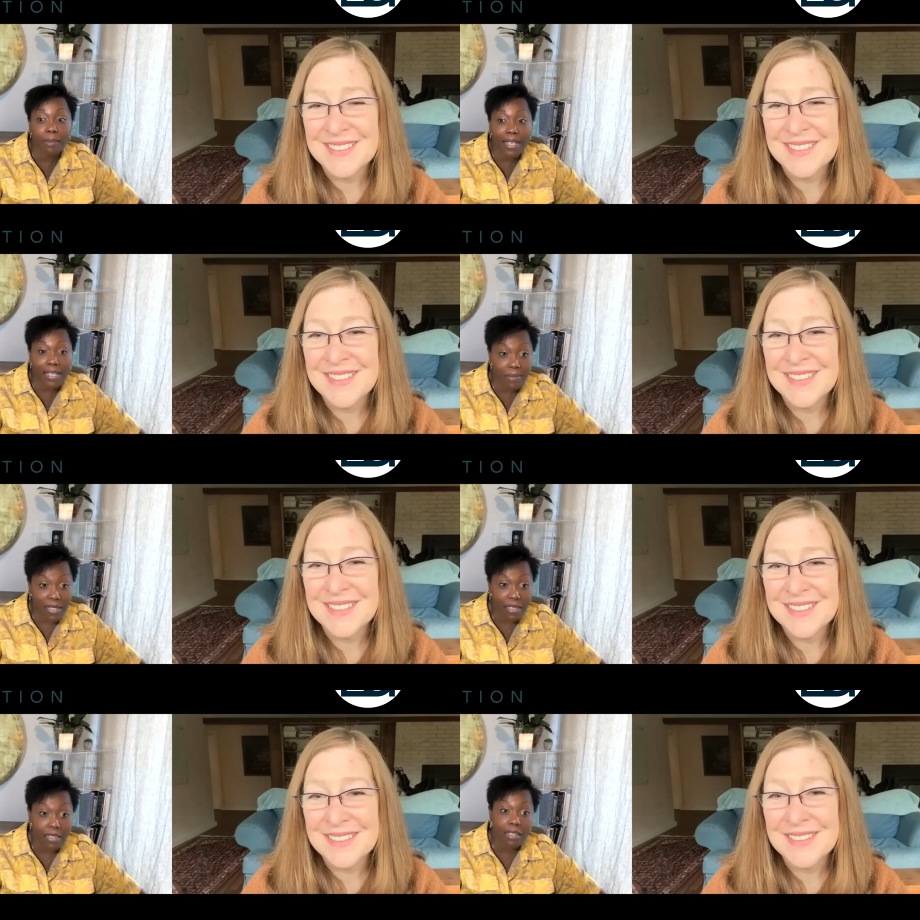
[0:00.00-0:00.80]
Speaker 1: to my
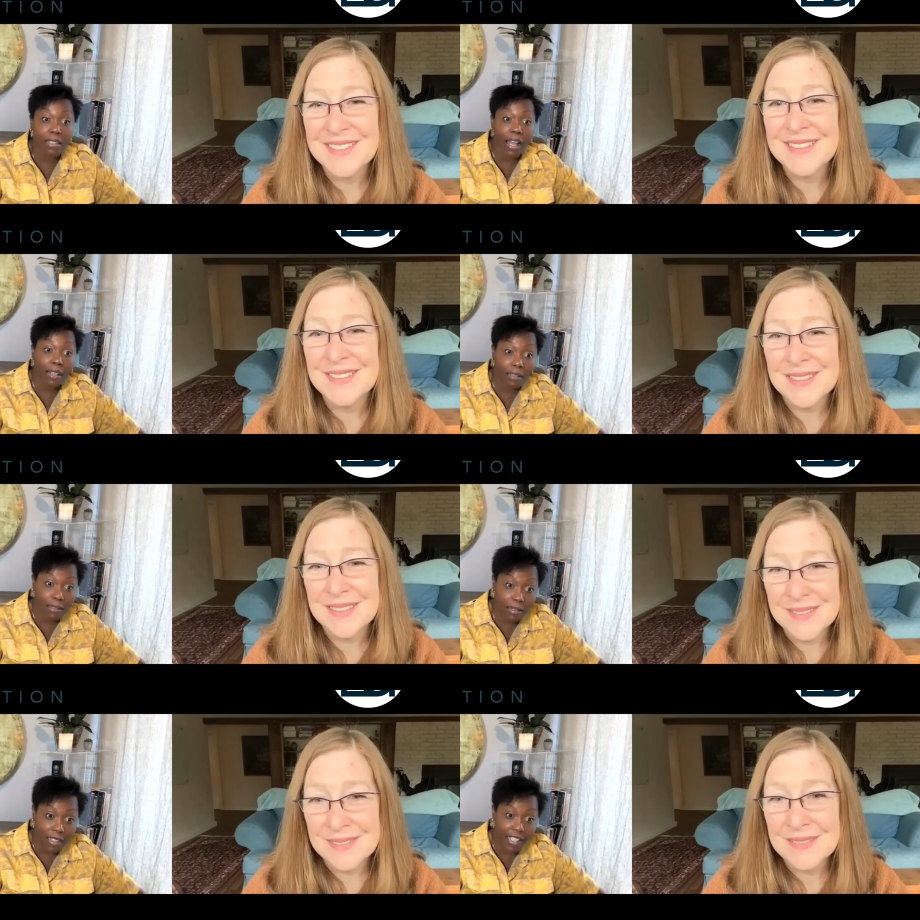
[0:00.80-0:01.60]
MCC status.